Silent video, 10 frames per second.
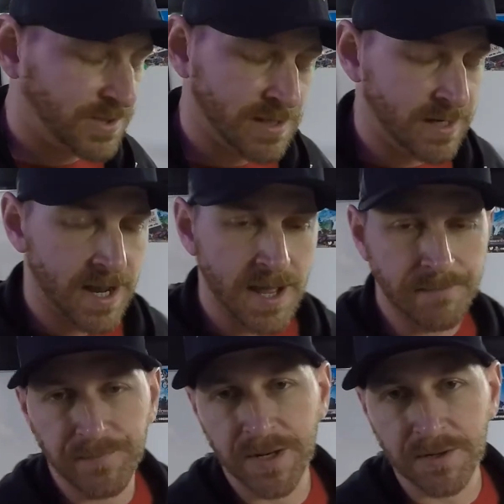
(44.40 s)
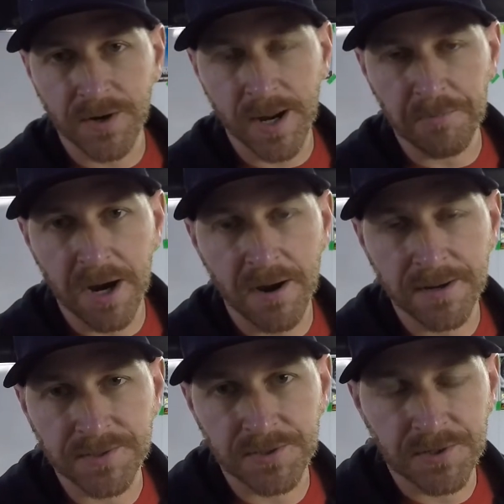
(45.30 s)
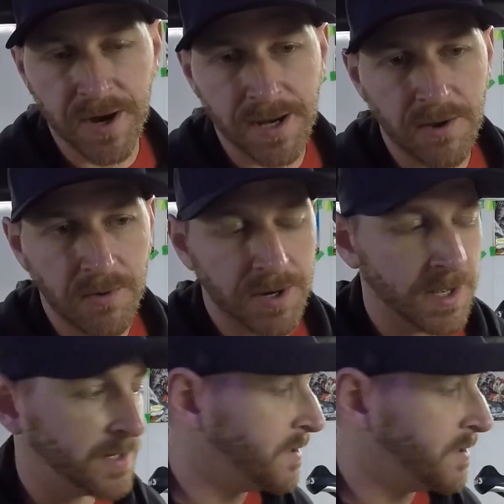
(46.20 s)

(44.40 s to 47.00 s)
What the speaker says: either got crank bearings or crank going on,